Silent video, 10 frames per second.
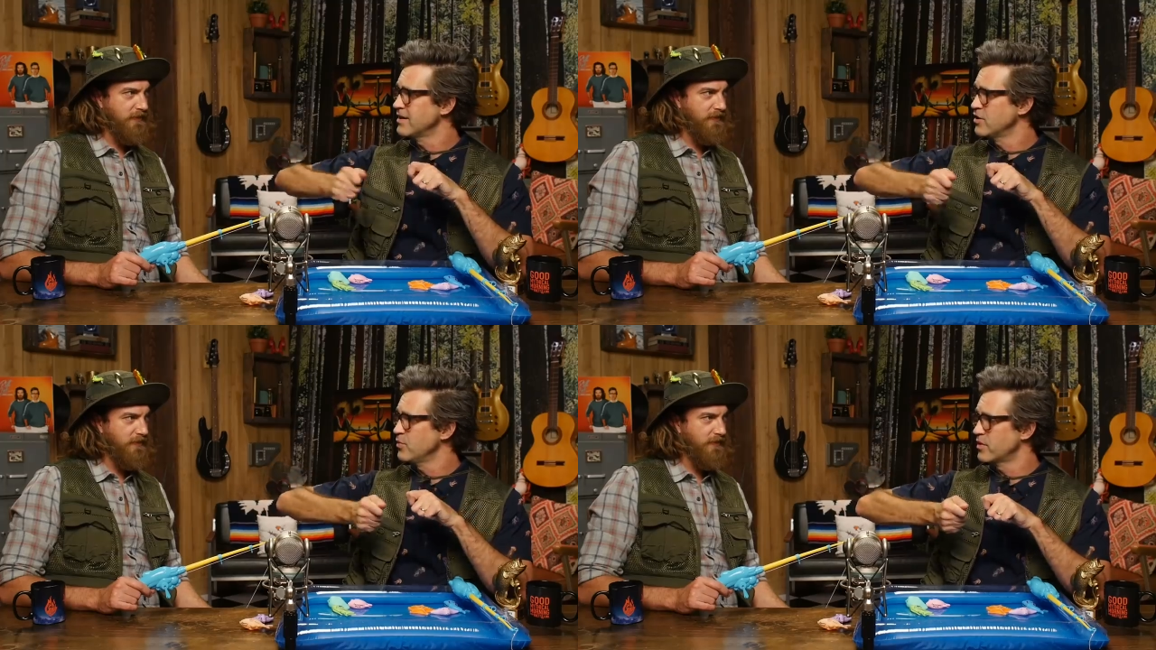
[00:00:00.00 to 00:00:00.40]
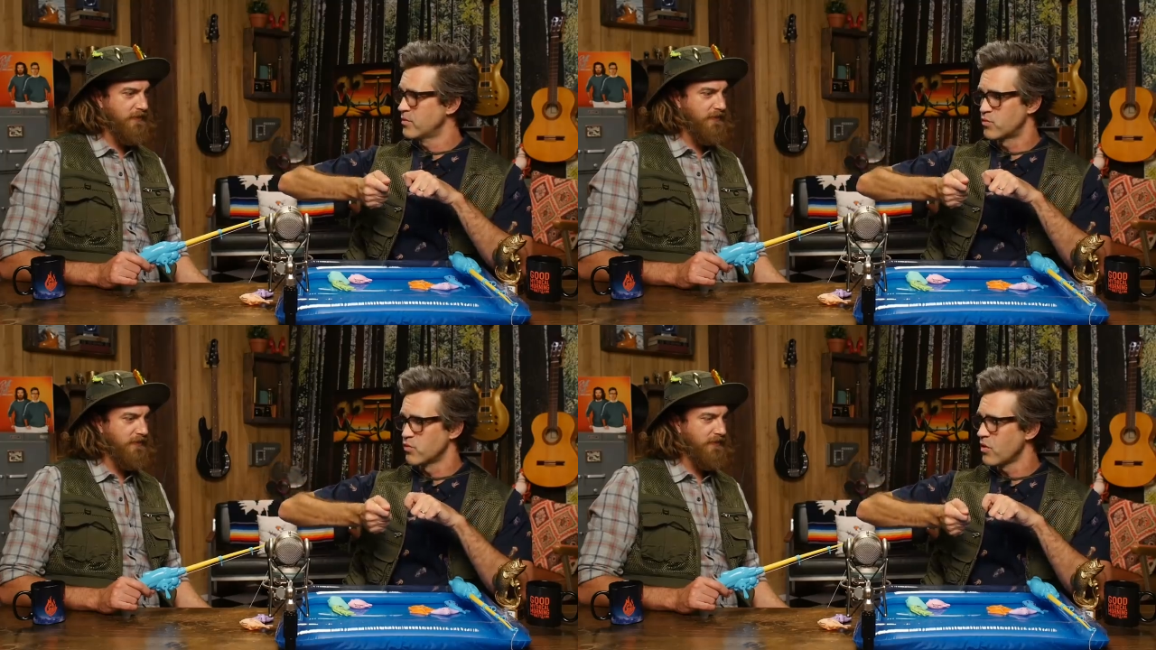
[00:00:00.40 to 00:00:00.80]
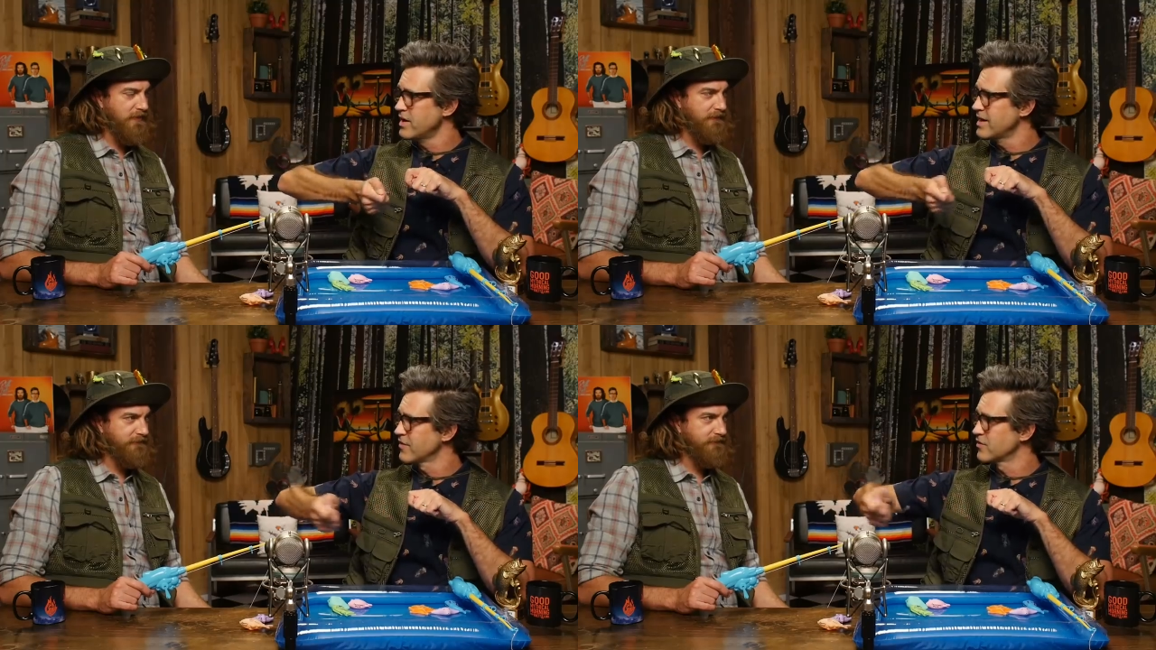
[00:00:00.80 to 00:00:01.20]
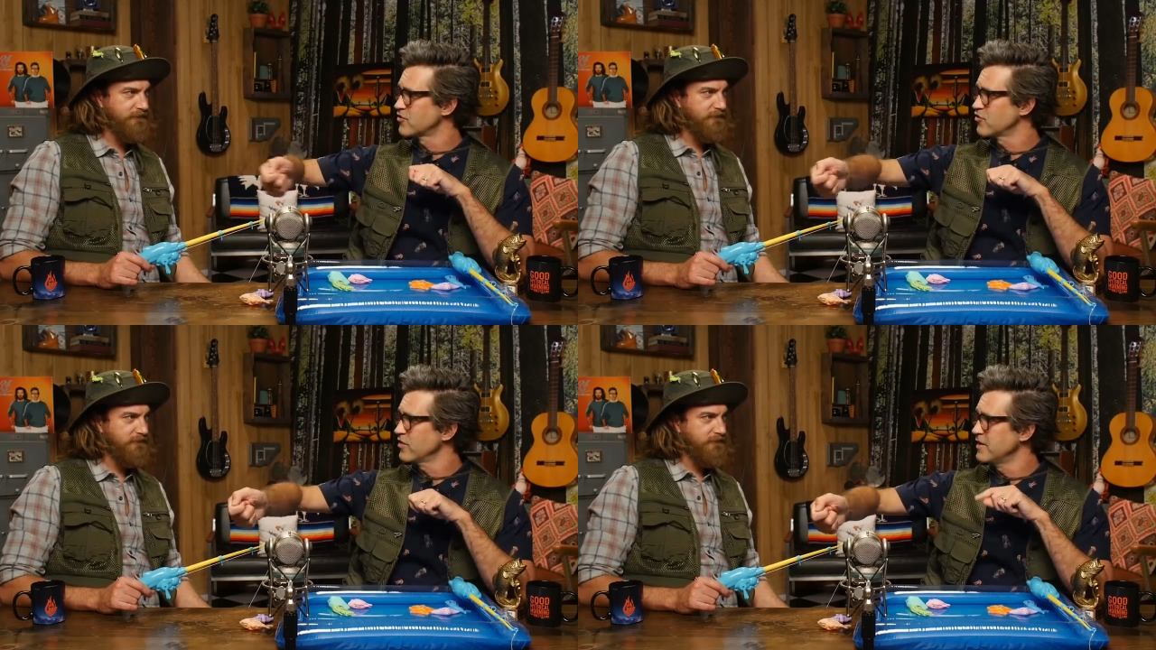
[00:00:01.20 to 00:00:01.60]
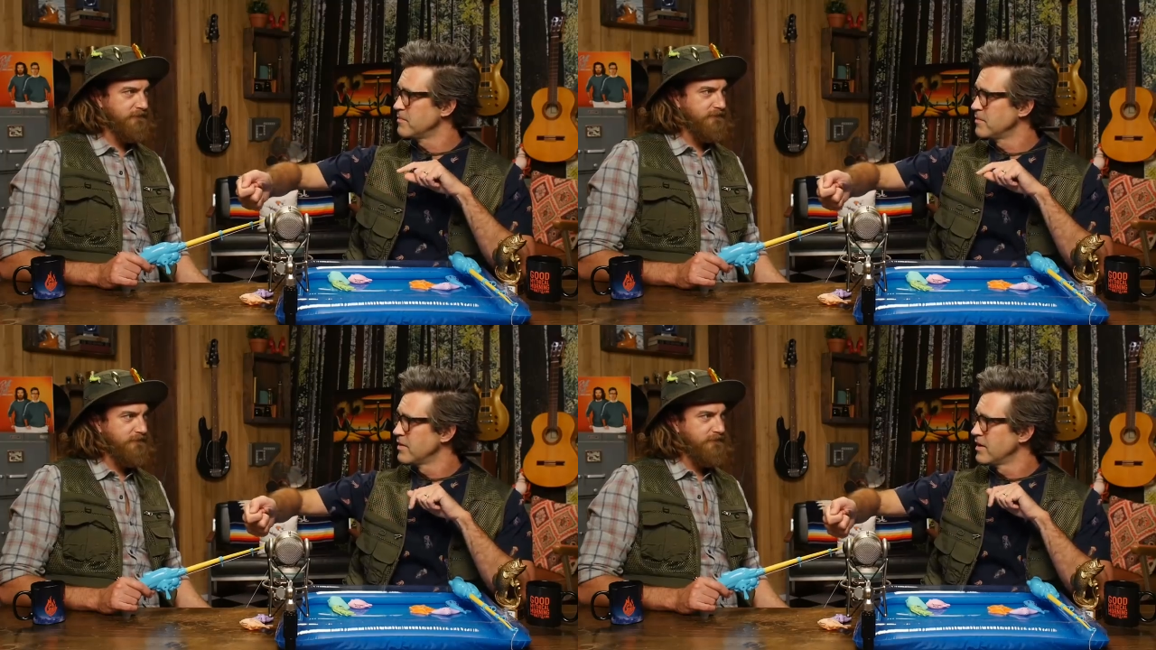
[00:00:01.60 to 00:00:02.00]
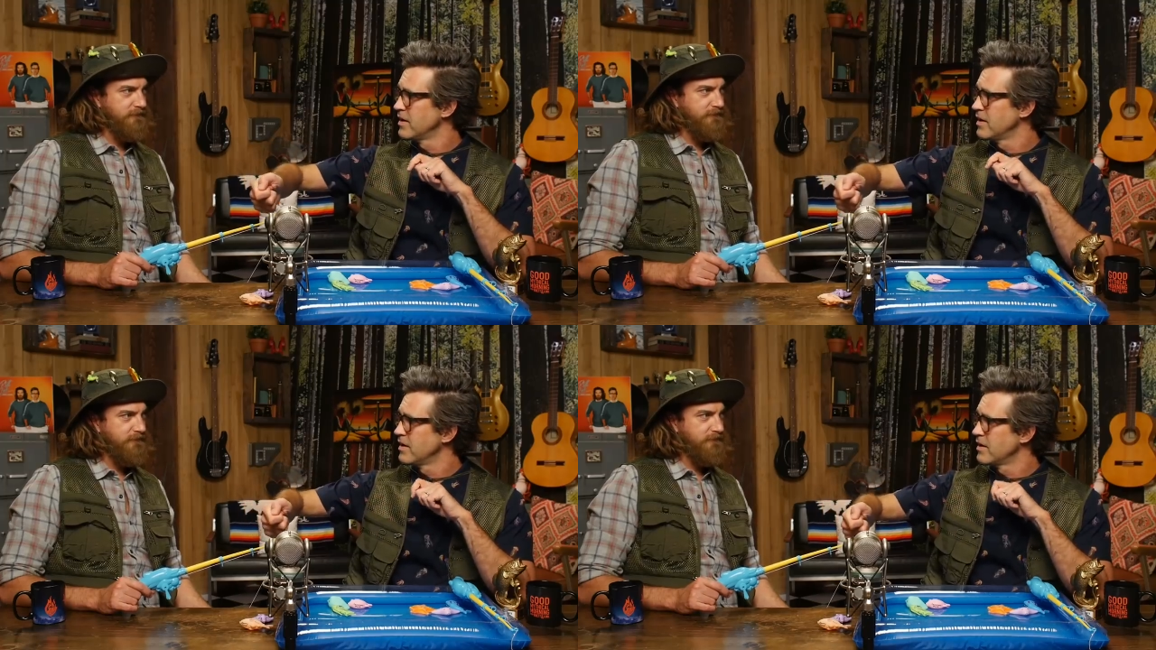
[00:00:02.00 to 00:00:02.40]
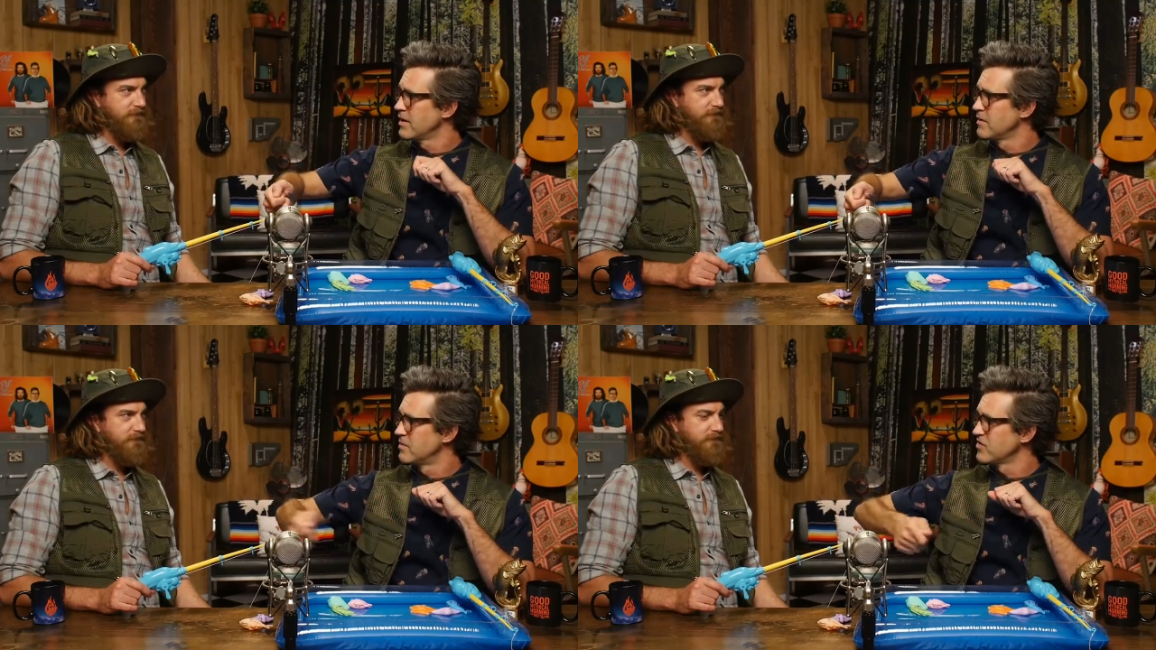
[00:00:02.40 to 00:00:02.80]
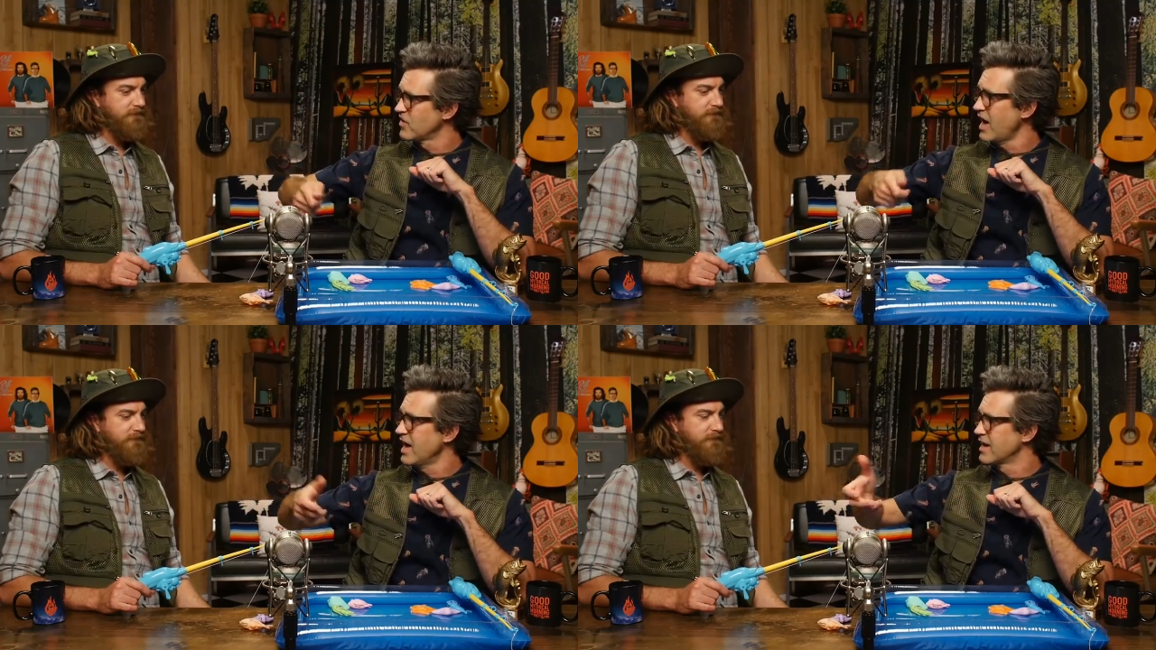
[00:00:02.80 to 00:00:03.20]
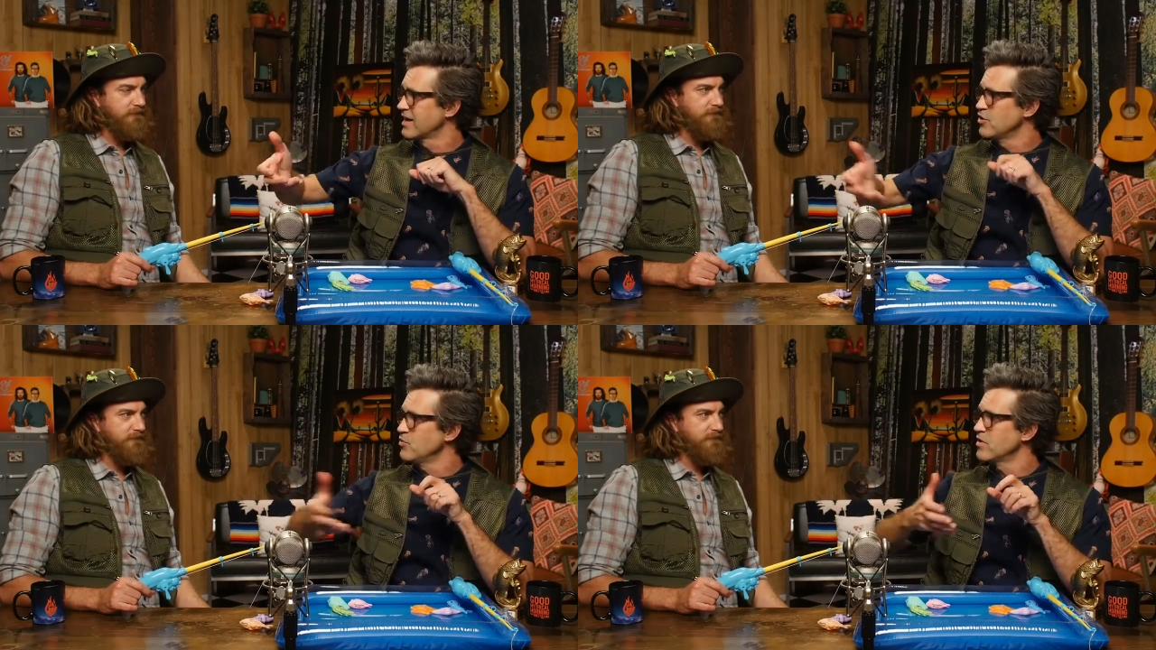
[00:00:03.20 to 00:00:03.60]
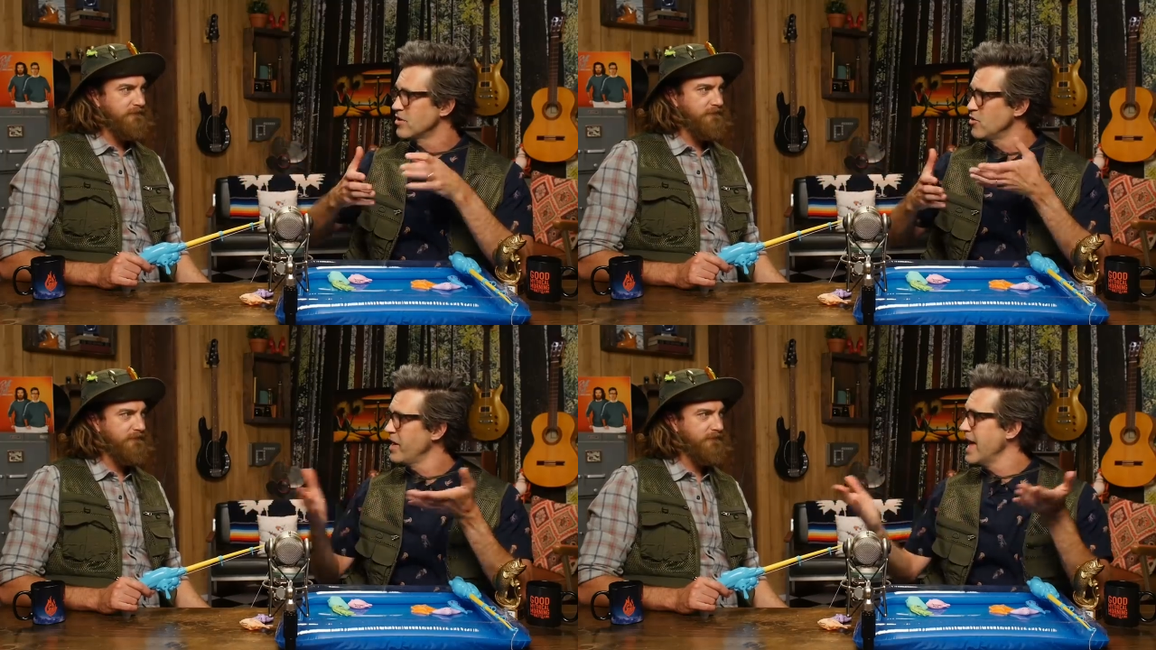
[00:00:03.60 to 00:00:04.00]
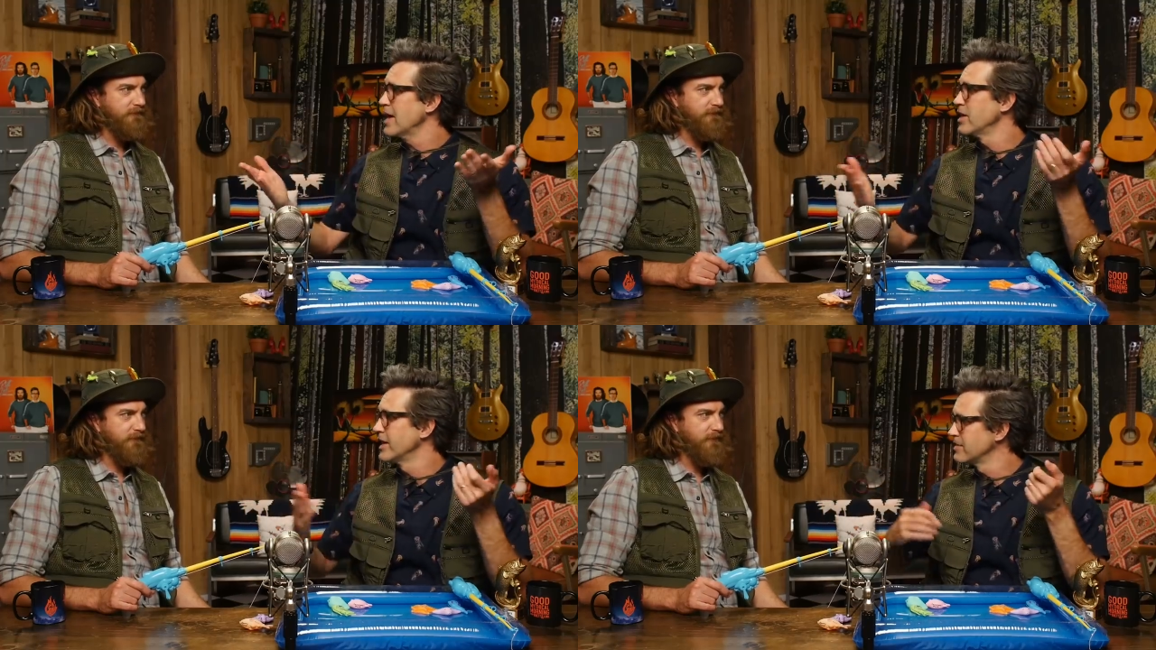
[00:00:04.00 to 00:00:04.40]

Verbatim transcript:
Speaker 1: then you would run down the stream beside it. You would you would angle